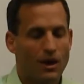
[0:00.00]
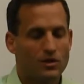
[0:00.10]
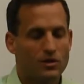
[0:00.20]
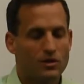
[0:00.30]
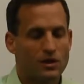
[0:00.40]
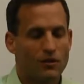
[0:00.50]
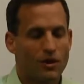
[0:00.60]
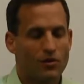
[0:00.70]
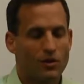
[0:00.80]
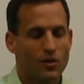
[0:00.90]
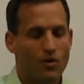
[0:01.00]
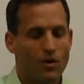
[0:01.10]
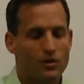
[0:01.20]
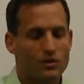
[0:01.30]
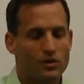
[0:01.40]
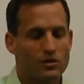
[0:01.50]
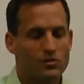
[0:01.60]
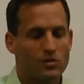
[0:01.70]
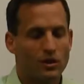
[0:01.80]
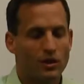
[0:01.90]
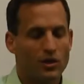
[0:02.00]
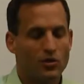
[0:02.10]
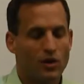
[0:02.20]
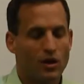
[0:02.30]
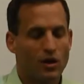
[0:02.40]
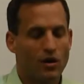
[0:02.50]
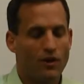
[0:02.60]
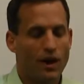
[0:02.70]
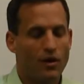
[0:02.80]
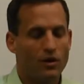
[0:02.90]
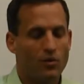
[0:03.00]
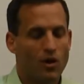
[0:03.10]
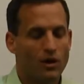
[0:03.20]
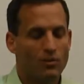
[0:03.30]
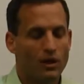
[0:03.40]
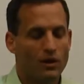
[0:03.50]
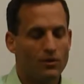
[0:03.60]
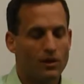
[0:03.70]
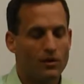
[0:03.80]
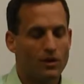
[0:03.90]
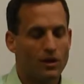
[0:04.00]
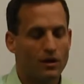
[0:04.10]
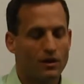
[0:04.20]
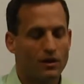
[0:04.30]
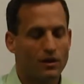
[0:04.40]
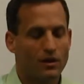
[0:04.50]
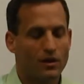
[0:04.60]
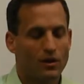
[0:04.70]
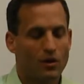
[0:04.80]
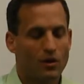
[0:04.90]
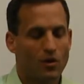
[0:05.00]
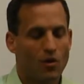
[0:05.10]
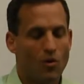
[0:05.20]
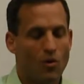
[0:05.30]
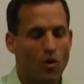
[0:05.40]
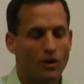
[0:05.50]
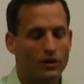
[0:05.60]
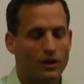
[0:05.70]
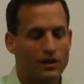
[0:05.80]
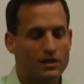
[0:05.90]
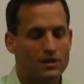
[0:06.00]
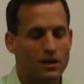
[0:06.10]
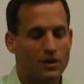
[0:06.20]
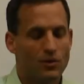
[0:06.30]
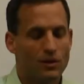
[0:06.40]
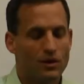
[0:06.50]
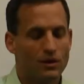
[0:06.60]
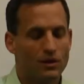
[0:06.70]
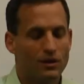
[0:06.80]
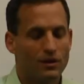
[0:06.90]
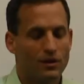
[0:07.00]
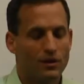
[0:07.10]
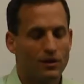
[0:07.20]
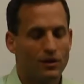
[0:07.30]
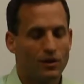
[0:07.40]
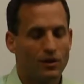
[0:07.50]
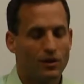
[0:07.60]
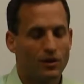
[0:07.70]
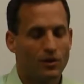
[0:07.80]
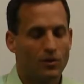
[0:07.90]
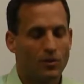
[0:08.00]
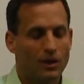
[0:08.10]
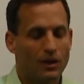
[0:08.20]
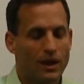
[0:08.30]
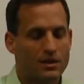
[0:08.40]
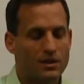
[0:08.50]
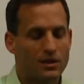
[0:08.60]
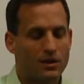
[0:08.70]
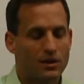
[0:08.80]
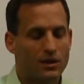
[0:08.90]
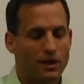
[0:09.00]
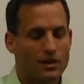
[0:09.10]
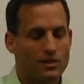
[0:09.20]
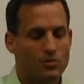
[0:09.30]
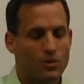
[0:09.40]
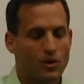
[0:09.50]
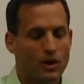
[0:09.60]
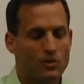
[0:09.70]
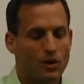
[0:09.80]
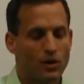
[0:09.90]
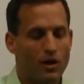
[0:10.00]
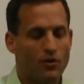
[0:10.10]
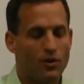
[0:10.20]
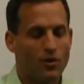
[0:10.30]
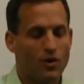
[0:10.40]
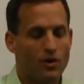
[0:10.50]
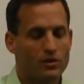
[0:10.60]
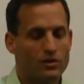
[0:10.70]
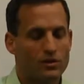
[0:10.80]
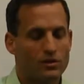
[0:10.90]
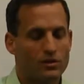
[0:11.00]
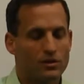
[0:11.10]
Imagine yourself out in the course and just really enjoying golf. How do you want to be? What are the qualities that you would really like to experience while you're out in the course?